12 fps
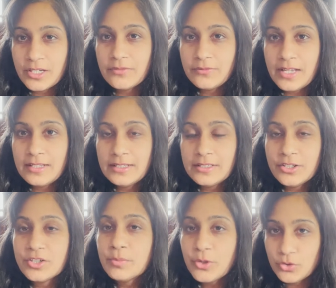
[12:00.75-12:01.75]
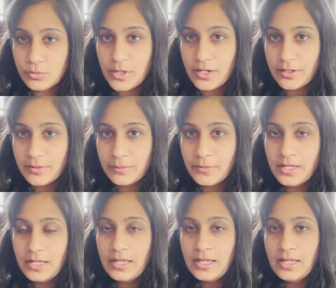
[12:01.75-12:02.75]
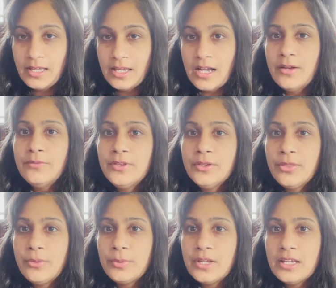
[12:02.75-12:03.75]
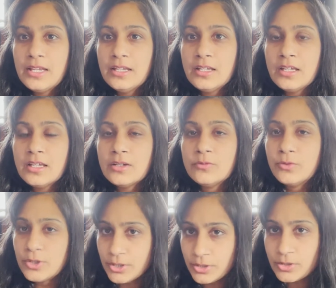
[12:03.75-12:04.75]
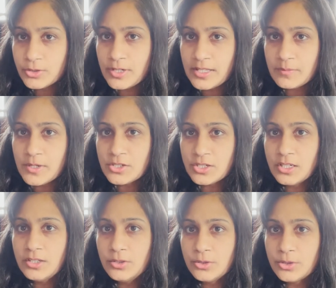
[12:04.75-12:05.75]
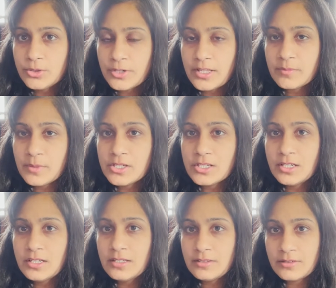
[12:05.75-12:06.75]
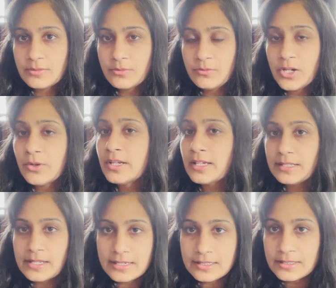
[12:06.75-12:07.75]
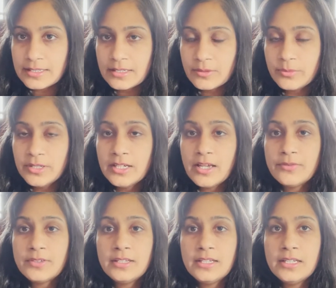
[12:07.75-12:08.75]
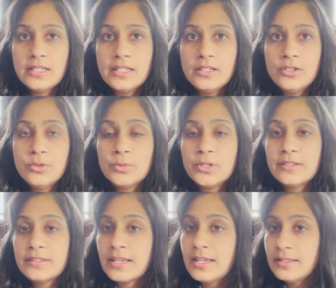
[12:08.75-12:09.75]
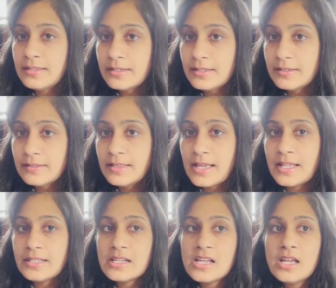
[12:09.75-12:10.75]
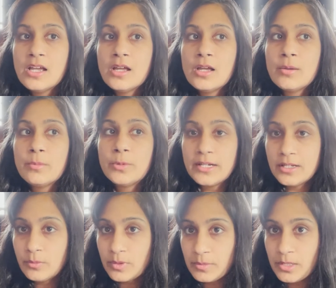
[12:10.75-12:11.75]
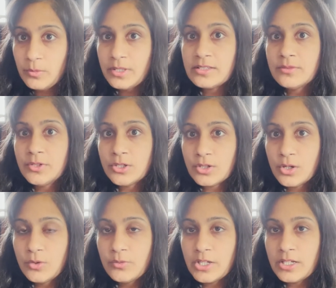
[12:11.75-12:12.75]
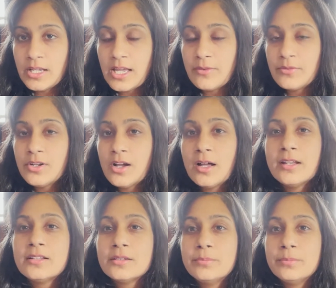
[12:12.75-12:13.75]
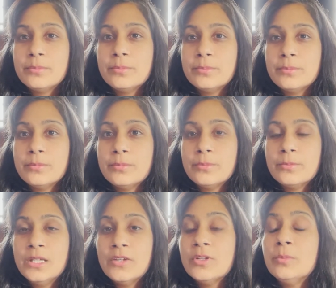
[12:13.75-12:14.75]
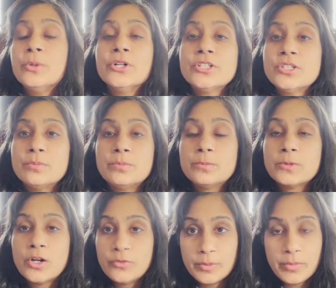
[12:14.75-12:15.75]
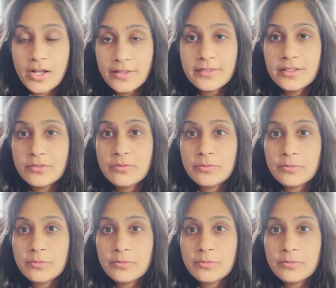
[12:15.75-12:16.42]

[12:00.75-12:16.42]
And finally, there's postpartum. Of the 3, vertical transmission, in utero transmission is very unlikely. We have seen in numerous cases that pregnant women with severe COVID have not given birth to COVID positive